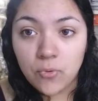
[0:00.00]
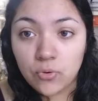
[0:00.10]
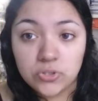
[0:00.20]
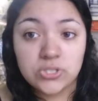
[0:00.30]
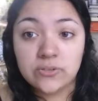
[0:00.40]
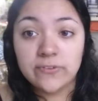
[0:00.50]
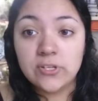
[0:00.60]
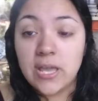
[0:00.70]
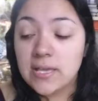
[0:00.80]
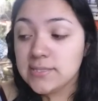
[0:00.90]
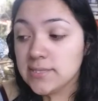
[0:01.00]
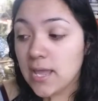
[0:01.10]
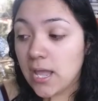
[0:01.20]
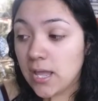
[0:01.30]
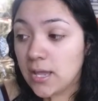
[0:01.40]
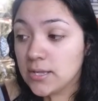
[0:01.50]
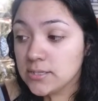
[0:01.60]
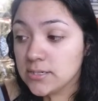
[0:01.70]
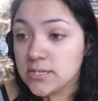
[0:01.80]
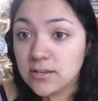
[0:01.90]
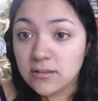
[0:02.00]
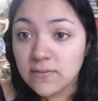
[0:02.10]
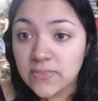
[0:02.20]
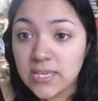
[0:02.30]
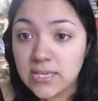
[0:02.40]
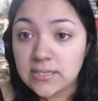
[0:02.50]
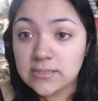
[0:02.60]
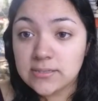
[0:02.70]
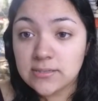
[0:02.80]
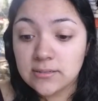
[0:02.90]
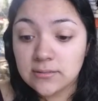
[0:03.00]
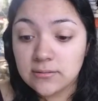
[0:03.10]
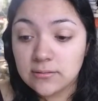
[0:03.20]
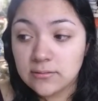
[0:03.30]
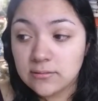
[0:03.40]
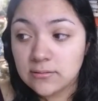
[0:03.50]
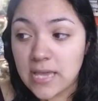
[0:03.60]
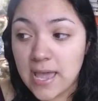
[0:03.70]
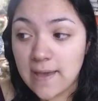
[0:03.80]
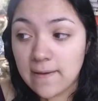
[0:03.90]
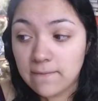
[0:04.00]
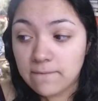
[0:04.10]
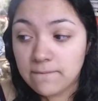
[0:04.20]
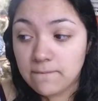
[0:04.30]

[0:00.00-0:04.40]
or just a few days, and none of these have